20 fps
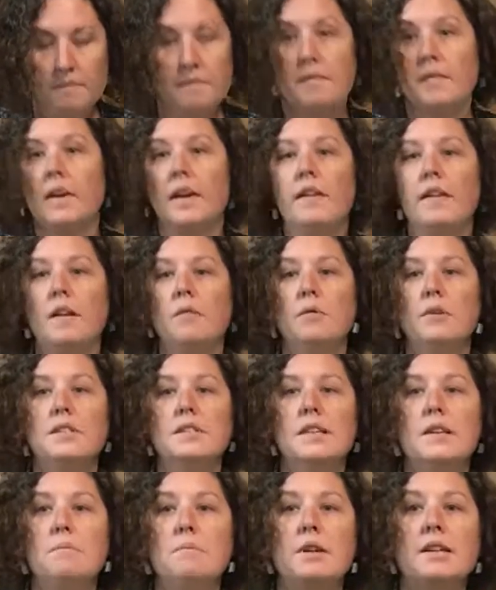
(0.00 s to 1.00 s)
And then once
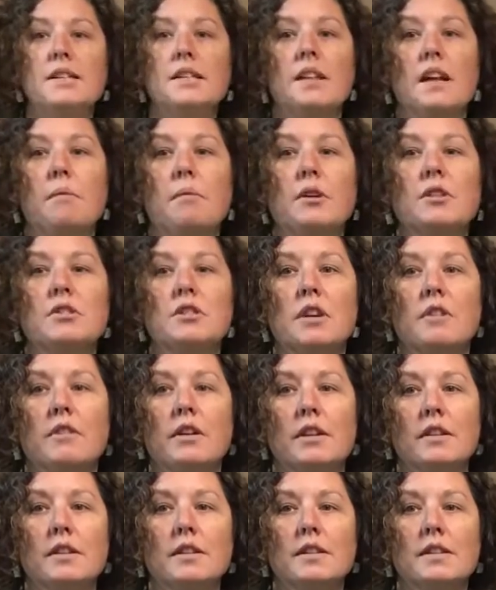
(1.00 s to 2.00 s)
I mix it up, I'll show you what
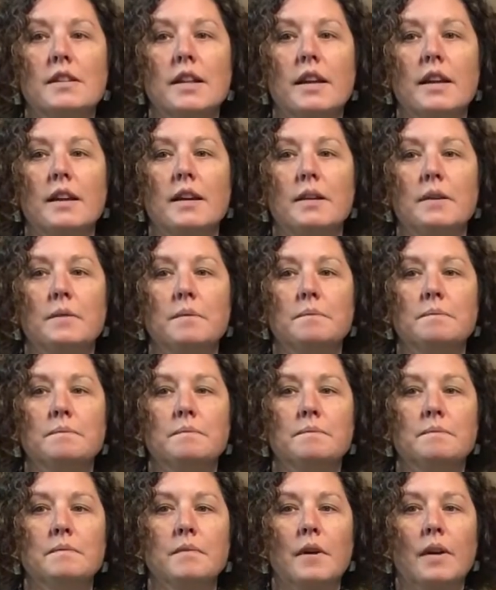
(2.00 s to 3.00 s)
it looks like.
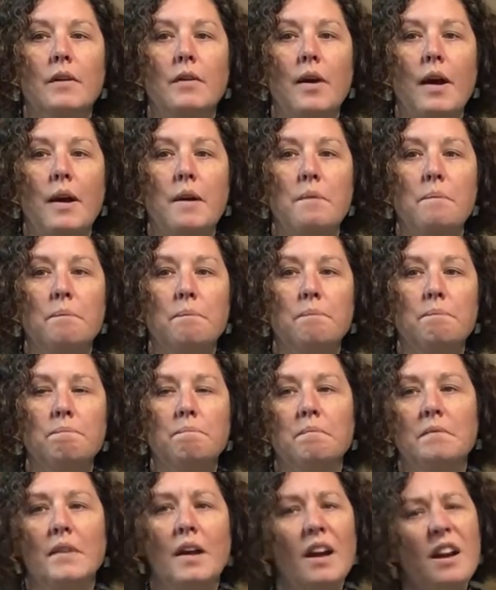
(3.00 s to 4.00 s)
Okay,
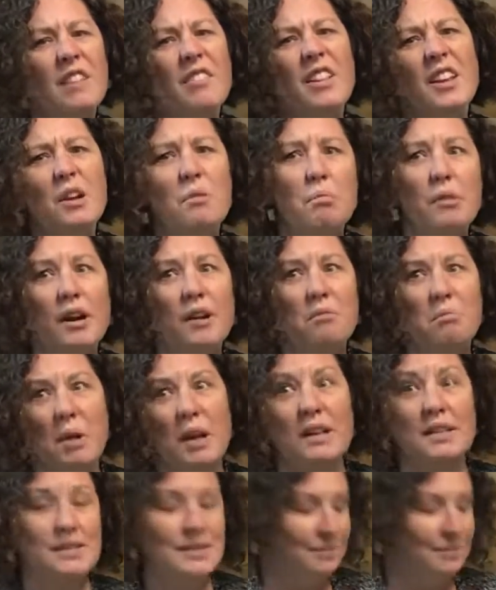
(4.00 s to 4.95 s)
kind of like a brown mix,